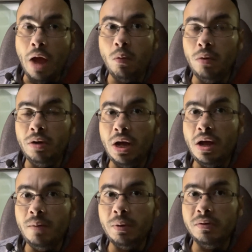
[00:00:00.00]
woke
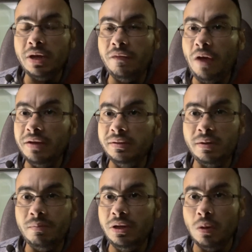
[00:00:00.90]
up, it was like five
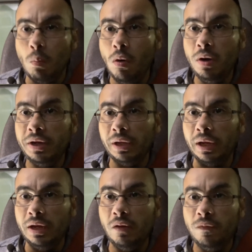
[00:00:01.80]
something in the
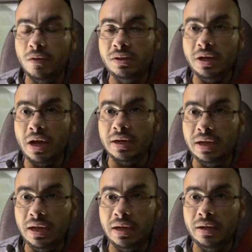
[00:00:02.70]
morning, and the first thing I
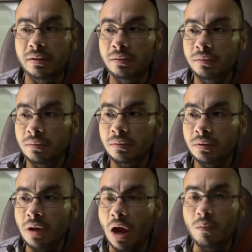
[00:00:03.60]
did,
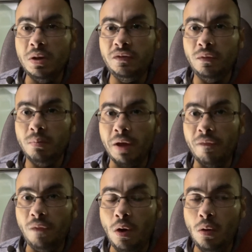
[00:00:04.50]
I reached for my
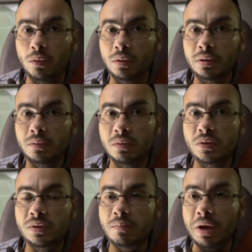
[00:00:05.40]
phone, which
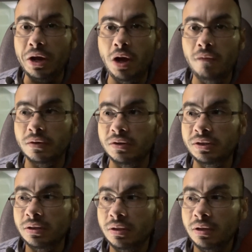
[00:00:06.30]
was in my covers,
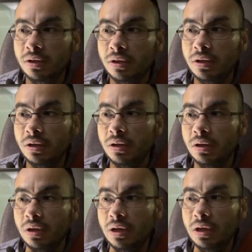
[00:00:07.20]

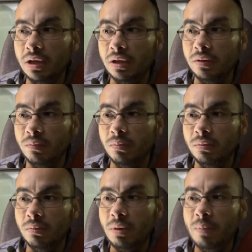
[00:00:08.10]

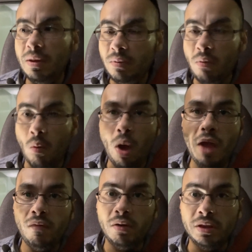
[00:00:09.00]
and my baby and my
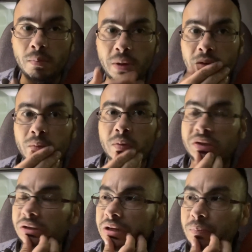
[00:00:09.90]
wife were in the bed with me
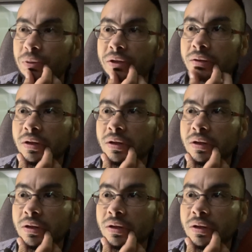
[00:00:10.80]
sleeping,